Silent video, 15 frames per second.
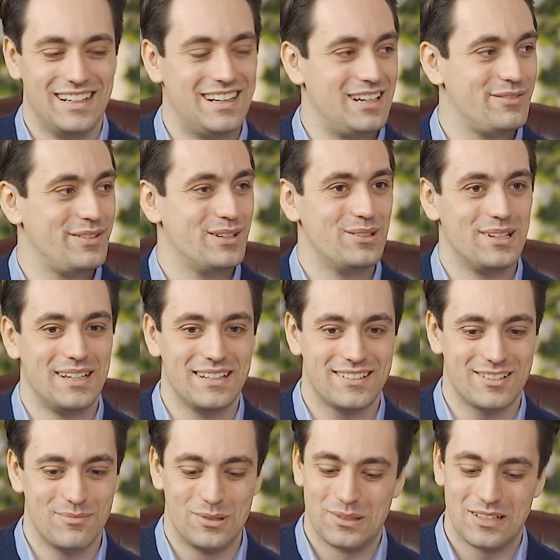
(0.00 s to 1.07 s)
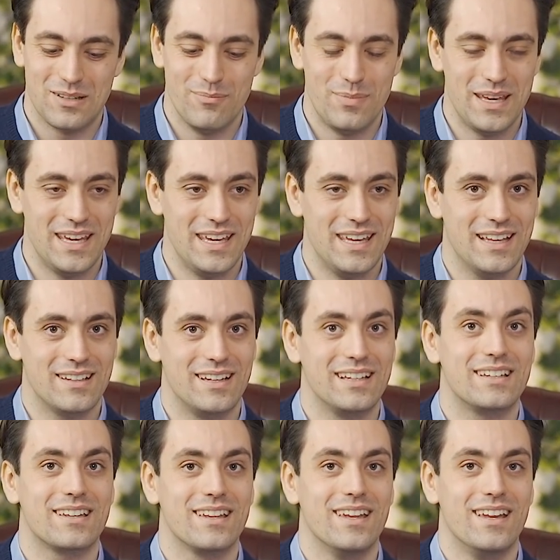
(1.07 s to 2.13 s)
I feel like someone can be
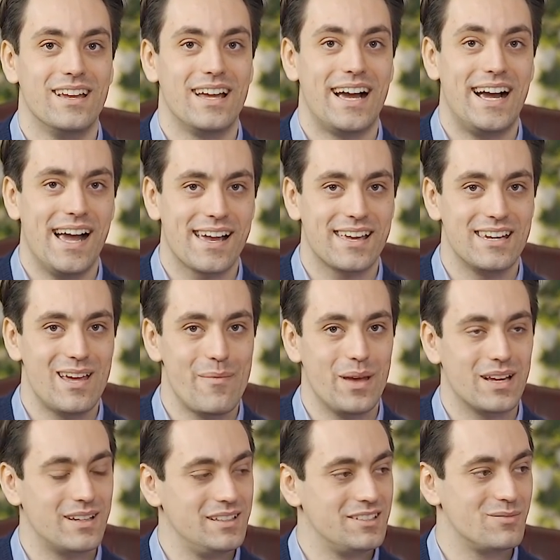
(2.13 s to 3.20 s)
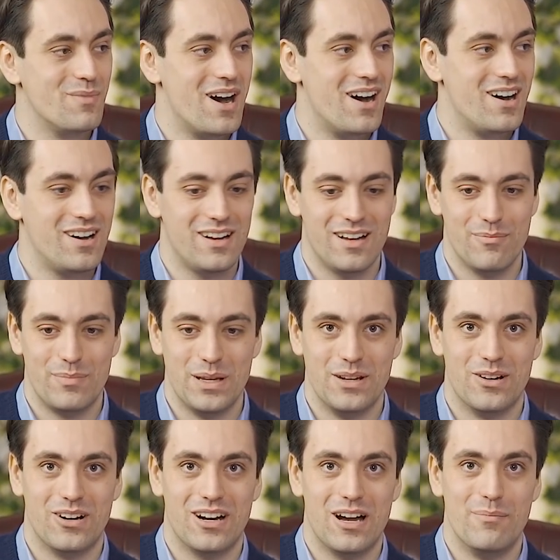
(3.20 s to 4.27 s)
like academically smart, but
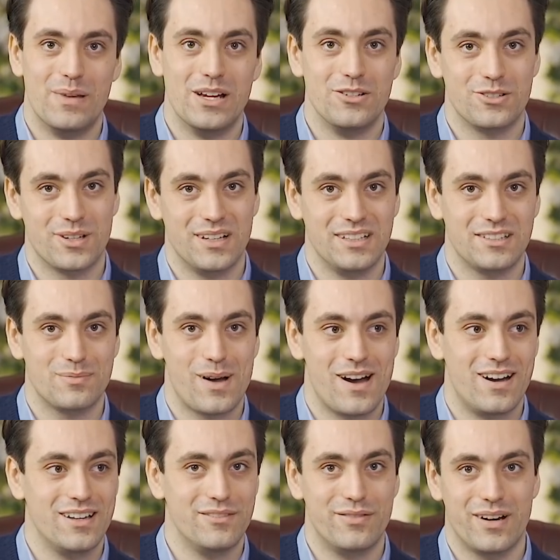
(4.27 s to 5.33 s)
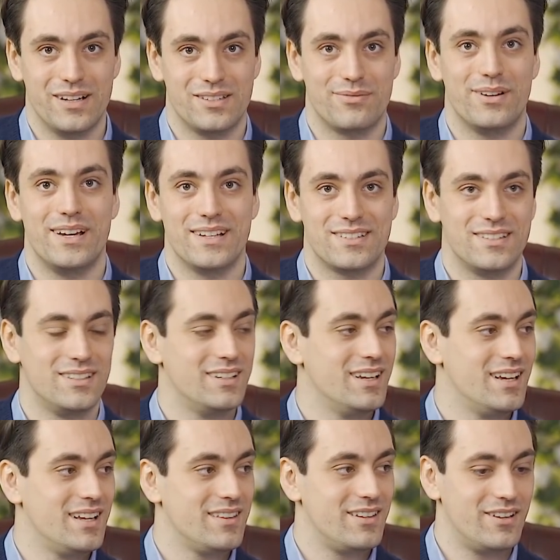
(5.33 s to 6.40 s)
not emotionally smart, and vice versa.
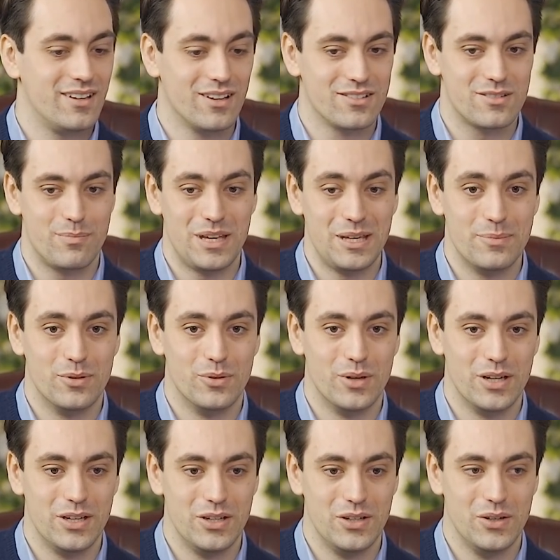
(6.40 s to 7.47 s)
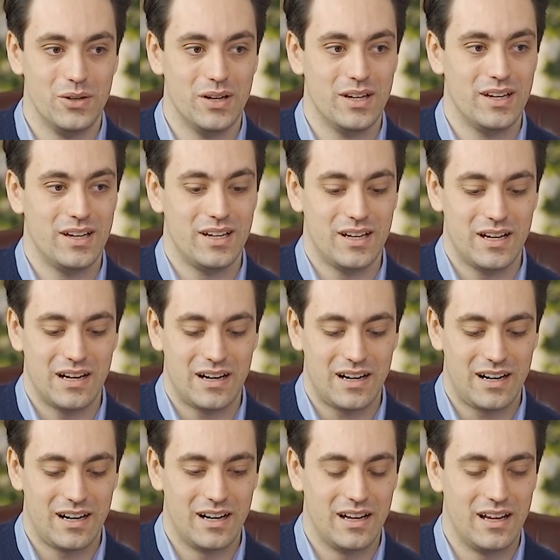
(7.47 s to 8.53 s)
There are lots of people who
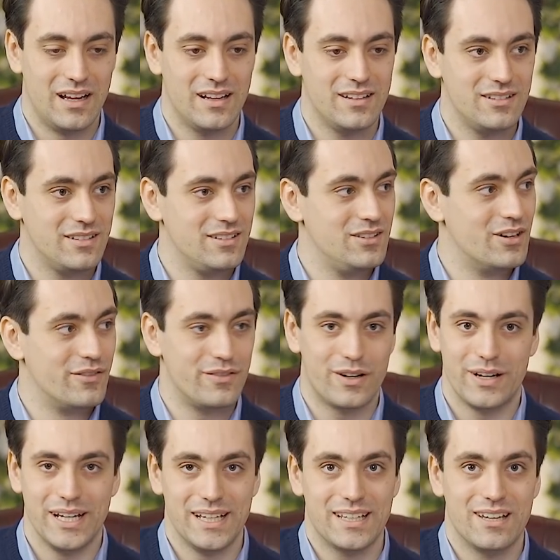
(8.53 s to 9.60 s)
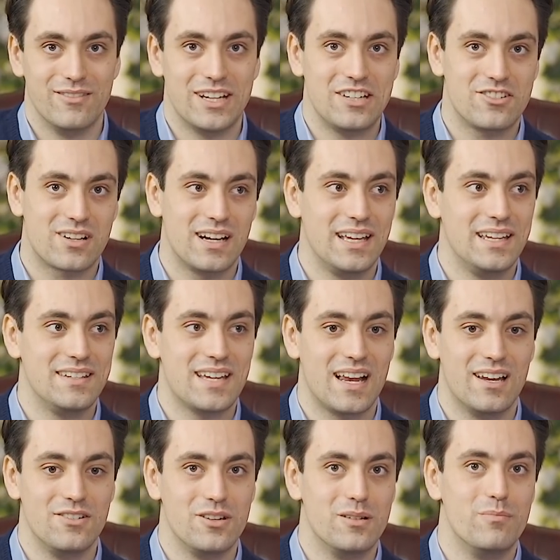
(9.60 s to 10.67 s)
are not very conventionally
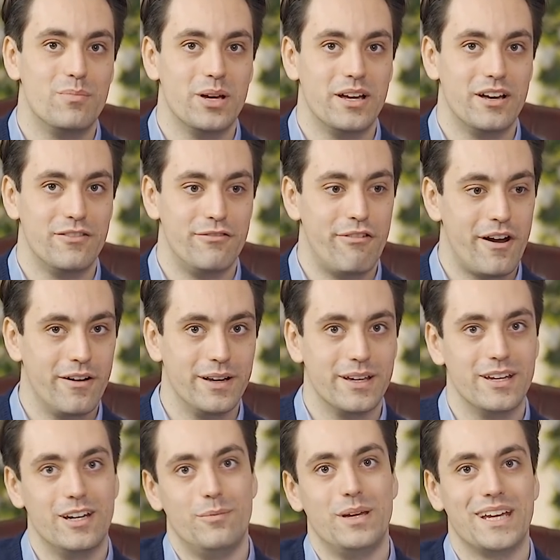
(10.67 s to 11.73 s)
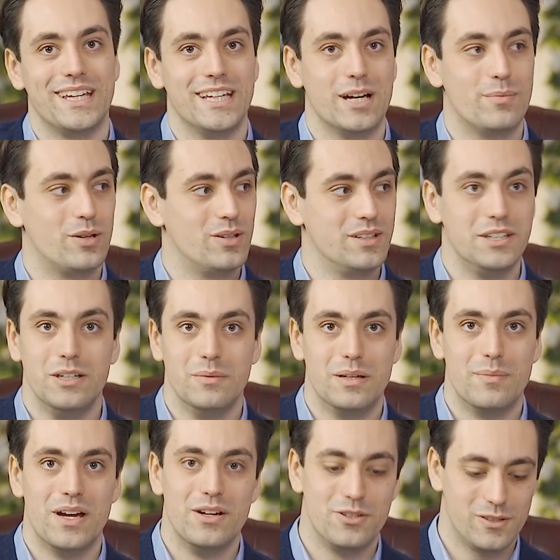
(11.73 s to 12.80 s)
intelligent, but are very good at picking up on human
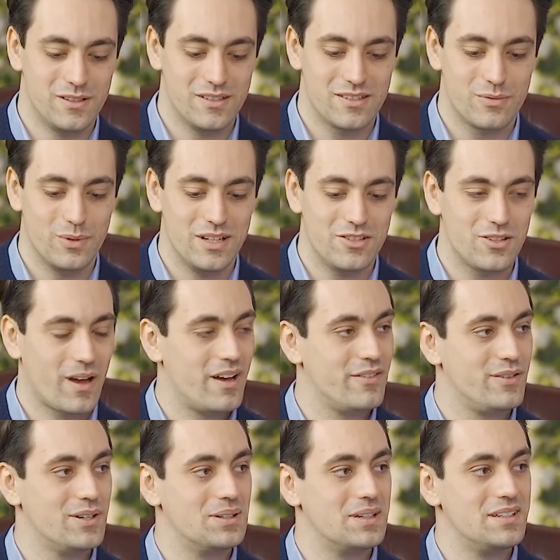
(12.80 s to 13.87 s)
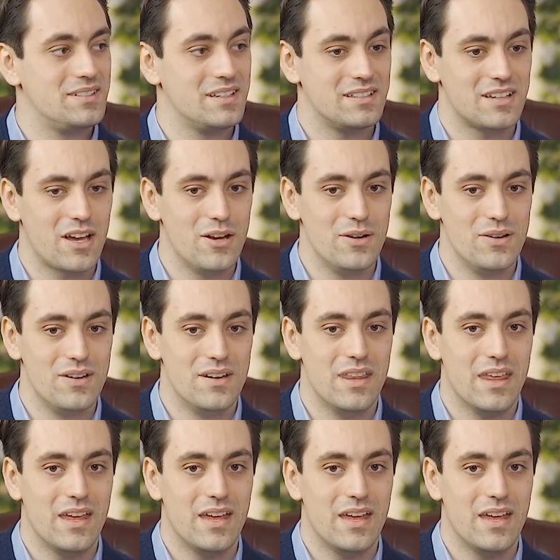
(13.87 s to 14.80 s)
emotions, which I feel is its own